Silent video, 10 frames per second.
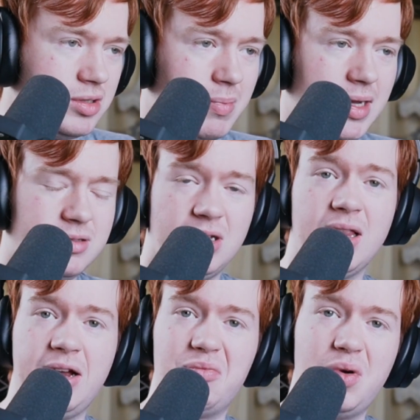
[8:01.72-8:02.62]
makes it
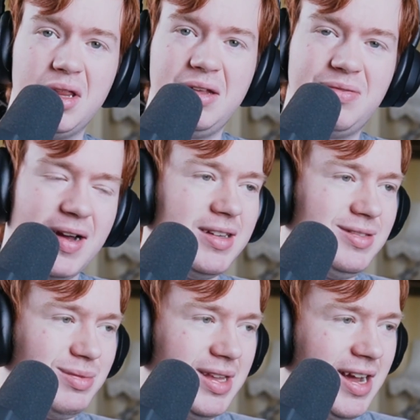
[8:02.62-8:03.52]
like really
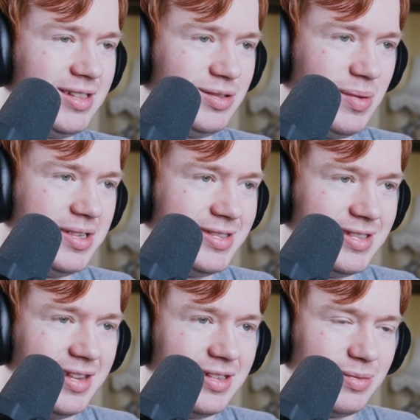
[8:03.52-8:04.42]
fast for the
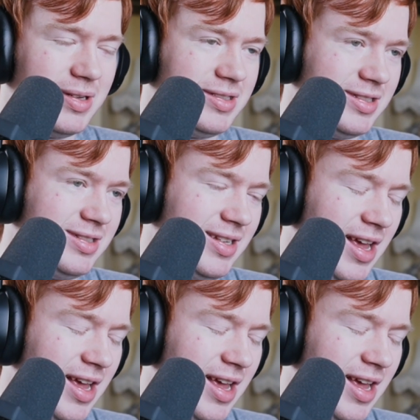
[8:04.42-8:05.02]
actuation on the switches,